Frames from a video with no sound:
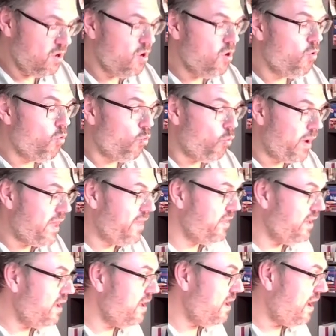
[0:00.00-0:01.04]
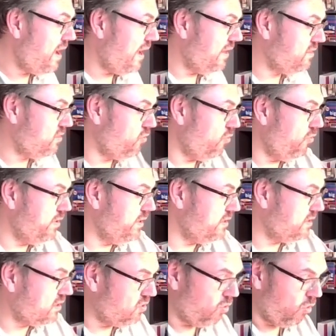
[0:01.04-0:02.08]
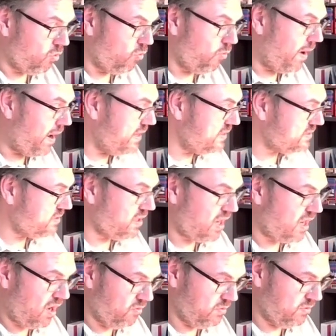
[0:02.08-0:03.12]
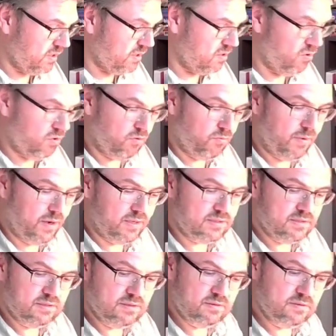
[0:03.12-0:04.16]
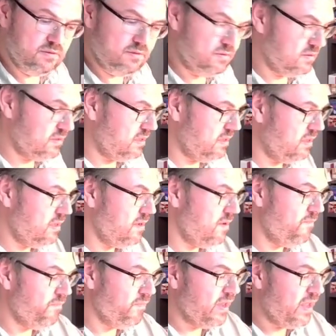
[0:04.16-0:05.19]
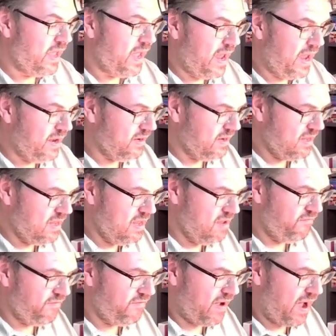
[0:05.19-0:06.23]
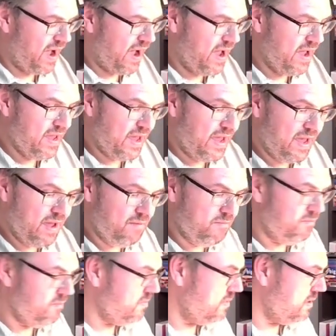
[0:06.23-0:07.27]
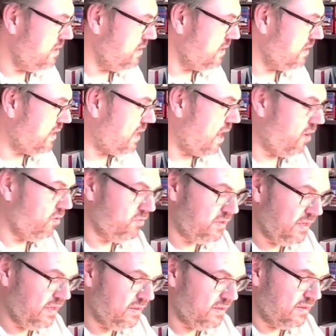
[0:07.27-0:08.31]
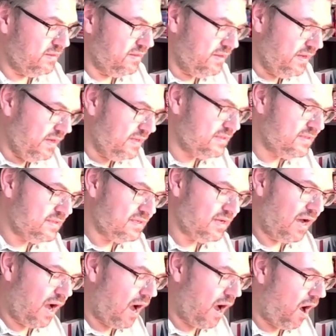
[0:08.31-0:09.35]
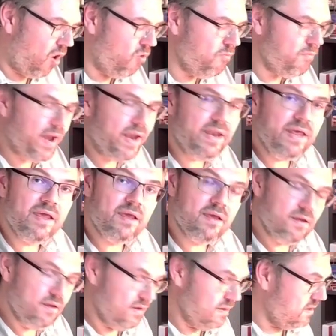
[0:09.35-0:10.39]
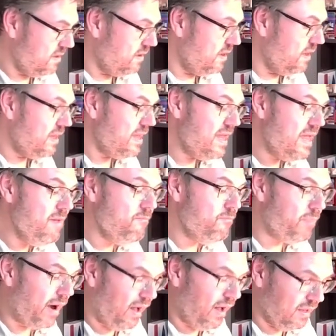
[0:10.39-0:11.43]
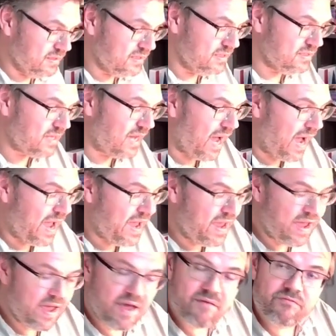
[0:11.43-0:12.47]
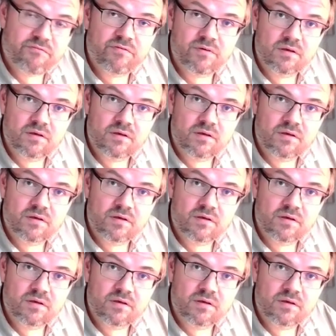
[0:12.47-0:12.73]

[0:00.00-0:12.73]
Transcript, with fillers: whether I turn it clockwise or counterclockwise. Okay? And if I am counting the ticks, how many impulses I have